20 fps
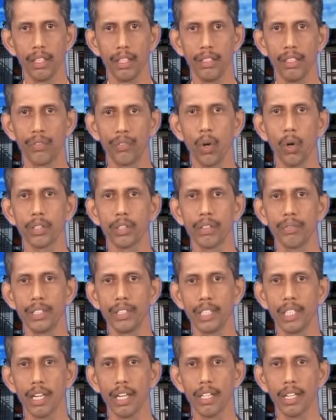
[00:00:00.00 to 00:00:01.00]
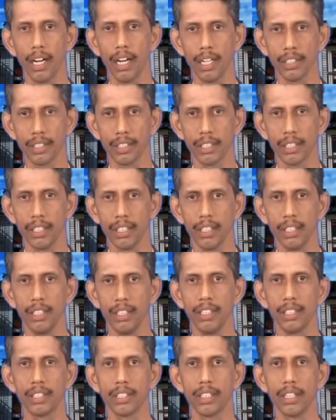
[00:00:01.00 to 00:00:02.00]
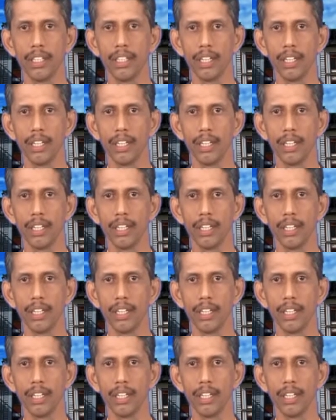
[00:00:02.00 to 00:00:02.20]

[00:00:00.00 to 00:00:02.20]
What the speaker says: The fourth physical cause is